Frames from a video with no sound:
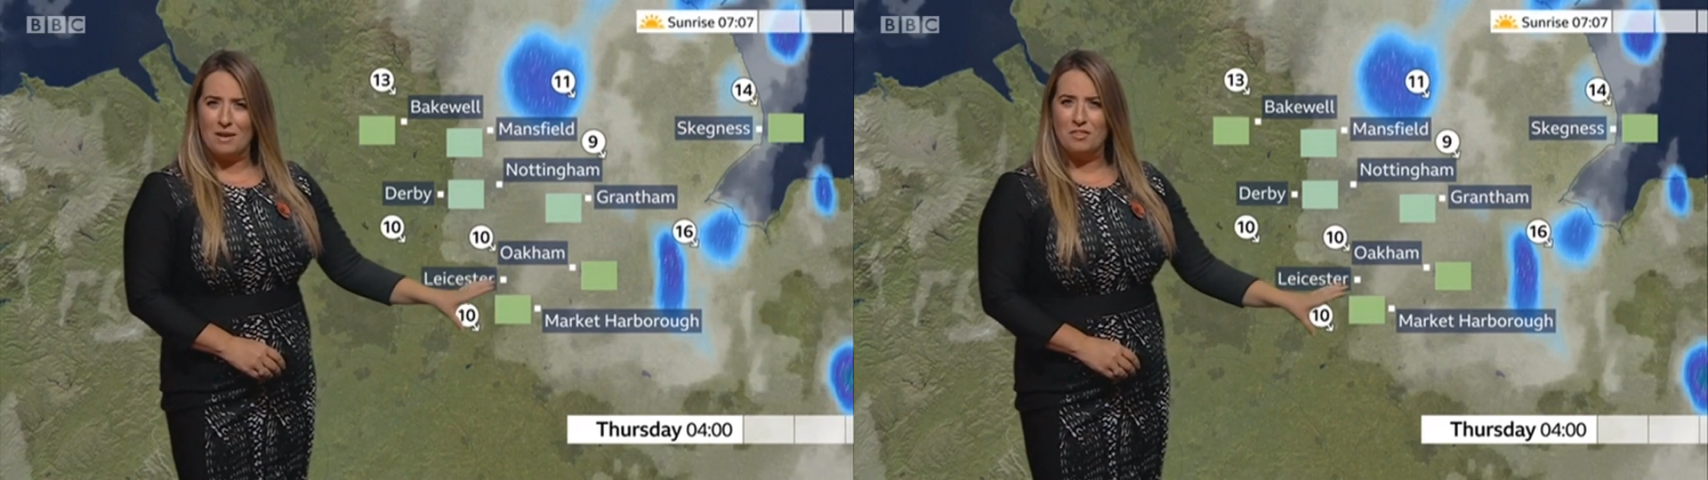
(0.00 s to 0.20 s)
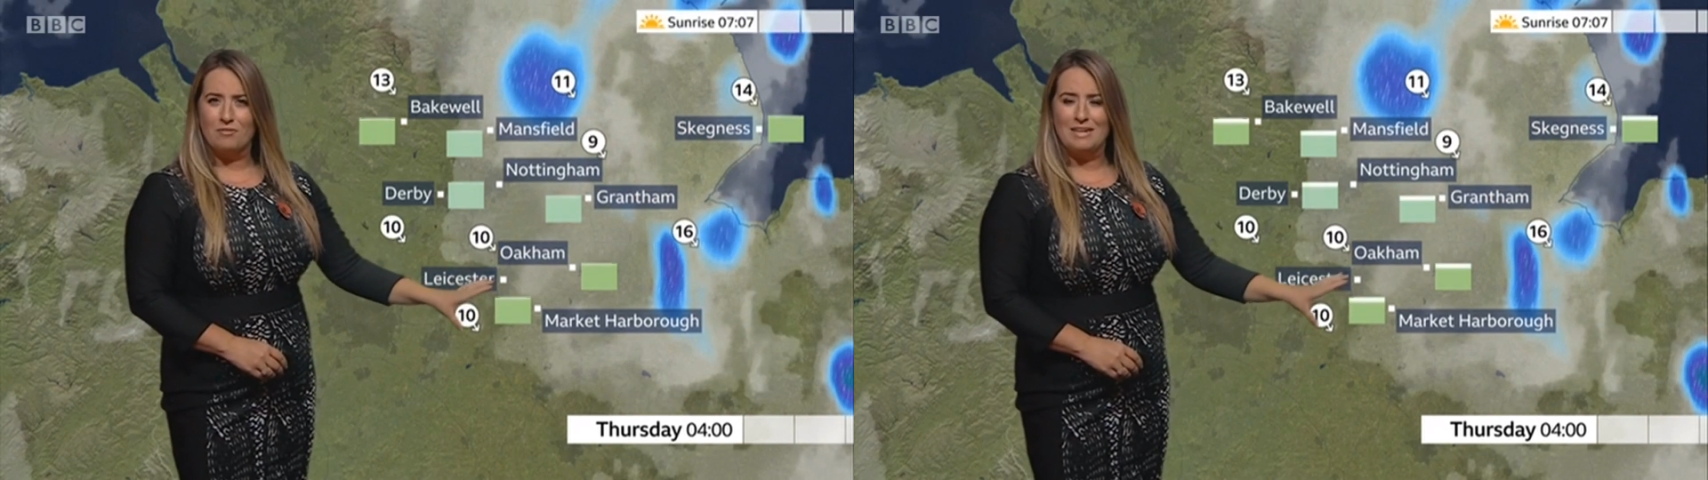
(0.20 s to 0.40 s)

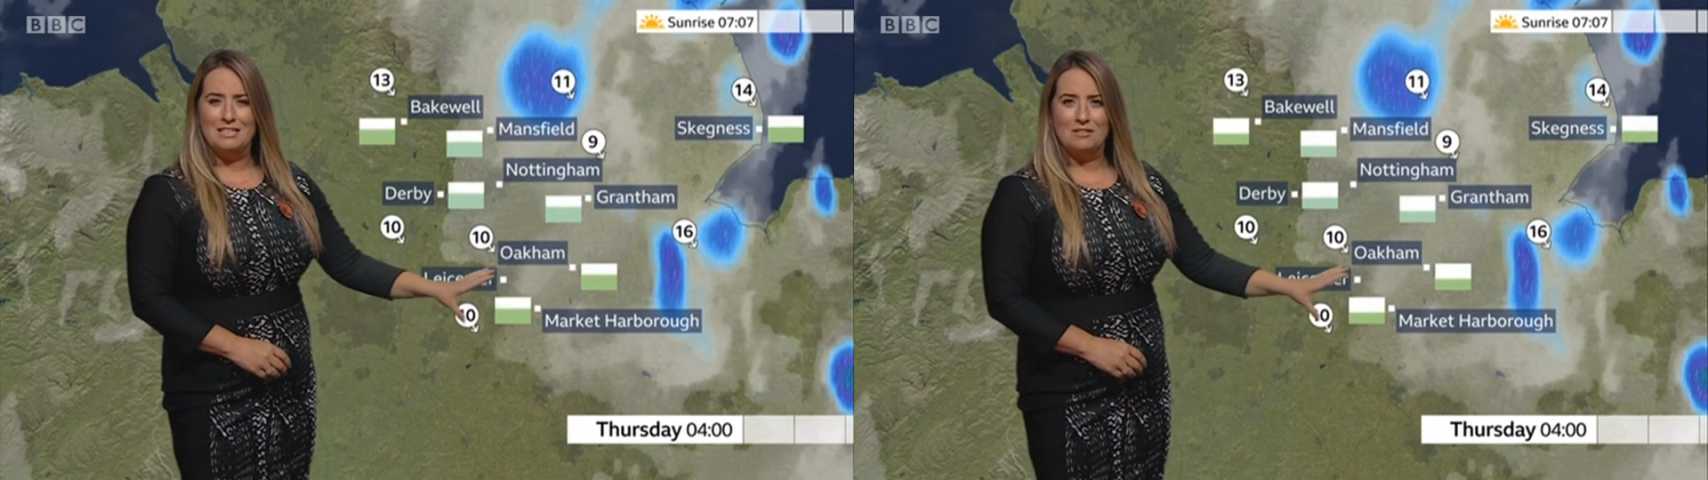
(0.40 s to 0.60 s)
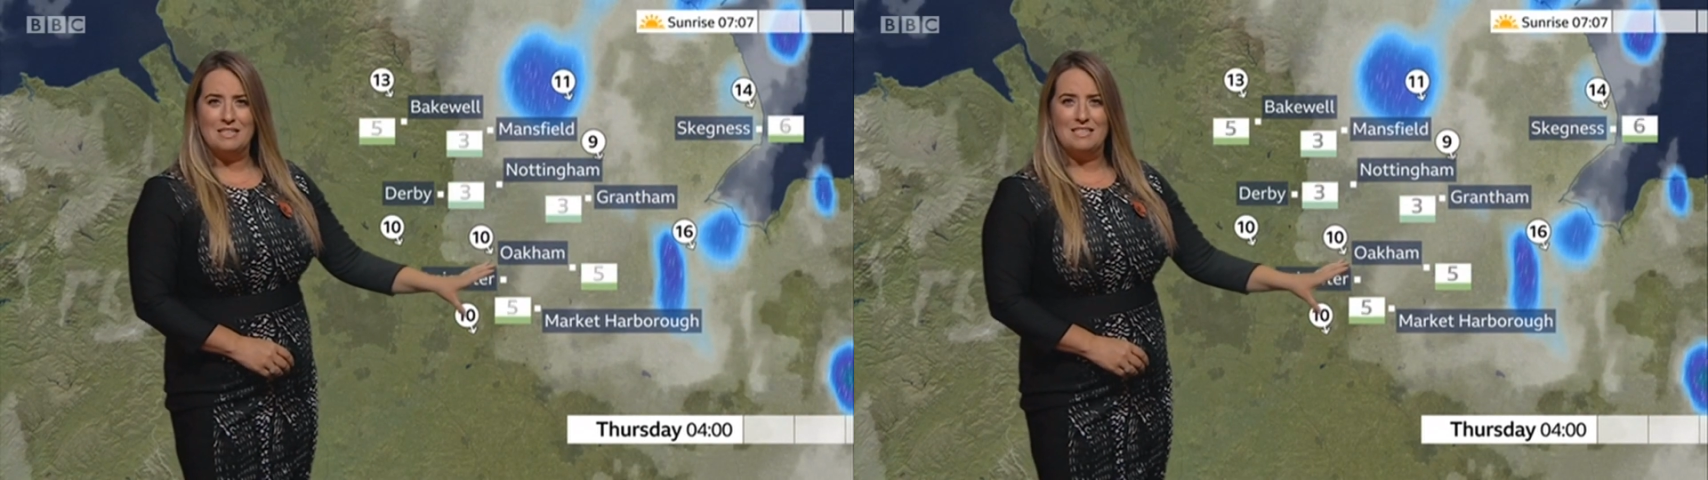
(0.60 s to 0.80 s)
about 3
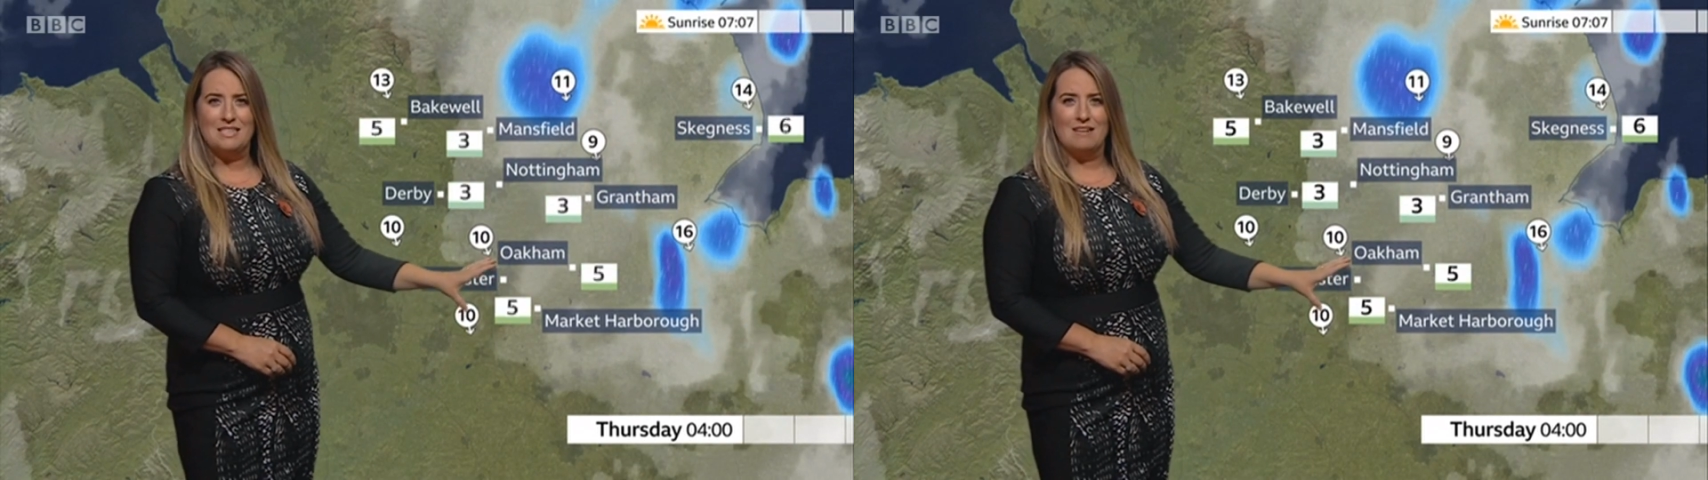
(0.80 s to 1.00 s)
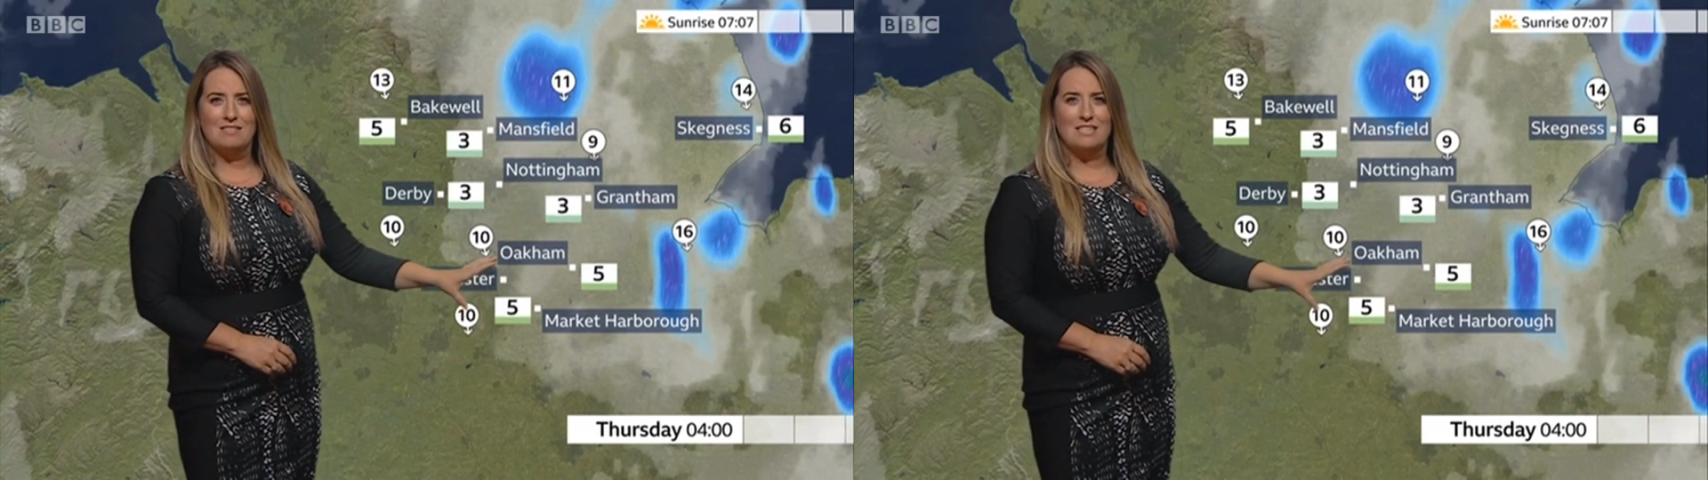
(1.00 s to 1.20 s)
degrees
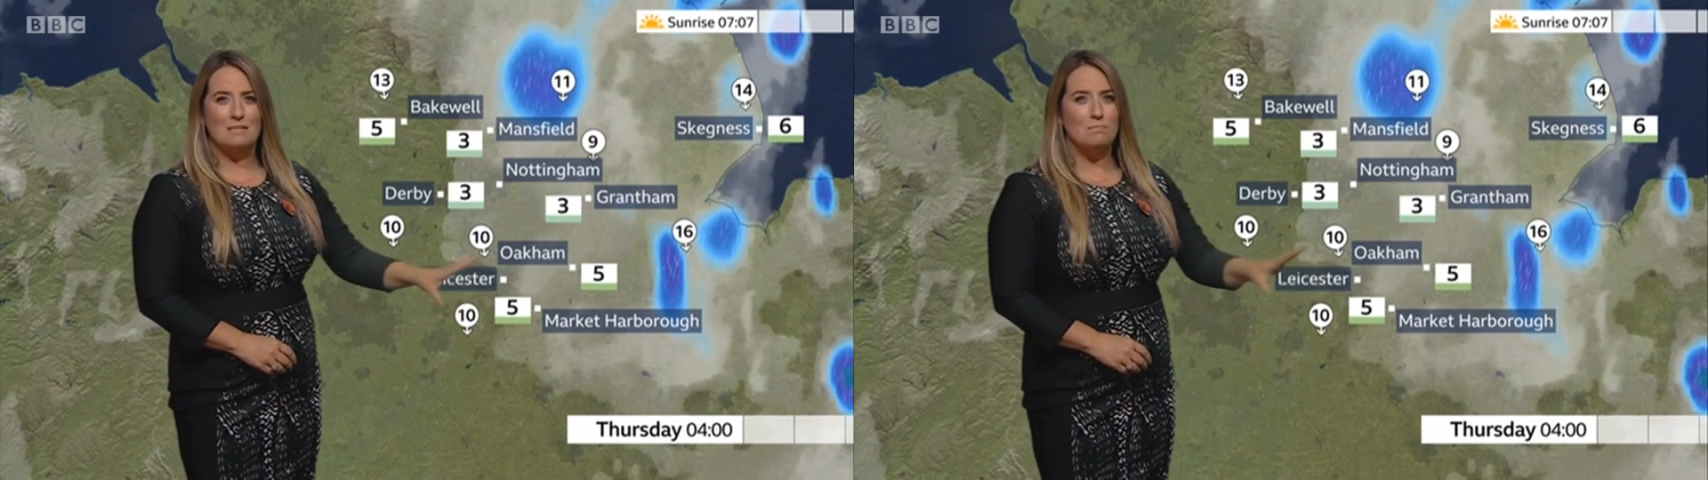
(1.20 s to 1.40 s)
Celsius.